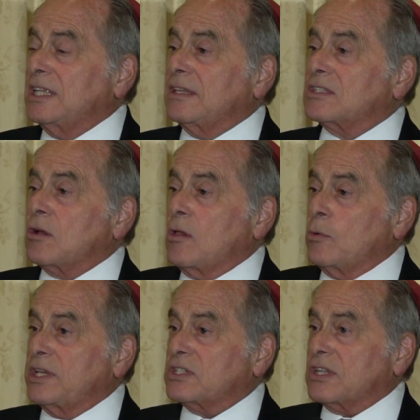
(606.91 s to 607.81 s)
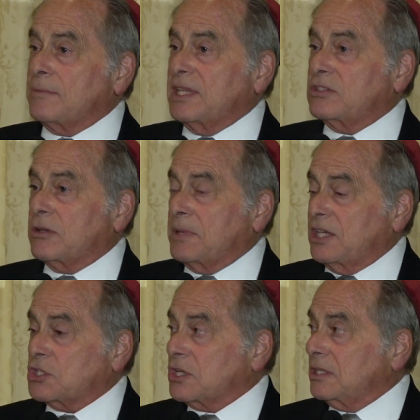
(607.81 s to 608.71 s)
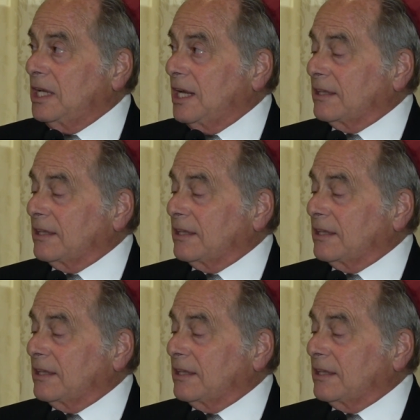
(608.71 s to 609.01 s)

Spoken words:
there's always some intimation